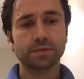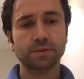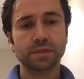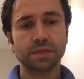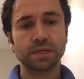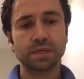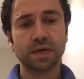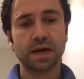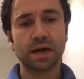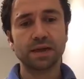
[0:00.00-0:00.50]

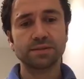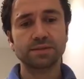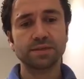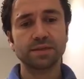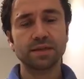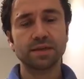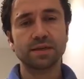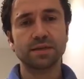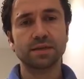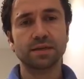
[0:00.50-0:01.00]
The
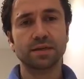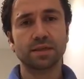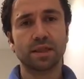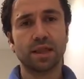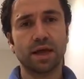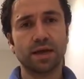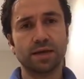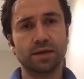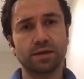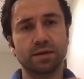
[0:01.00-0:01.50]
idea that
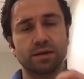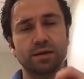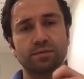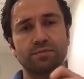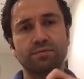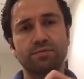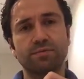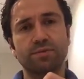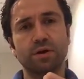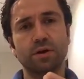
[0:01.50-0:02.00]
like
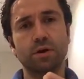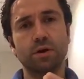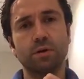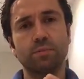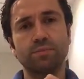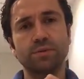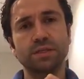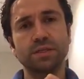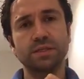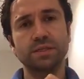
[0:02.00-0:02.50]
if a company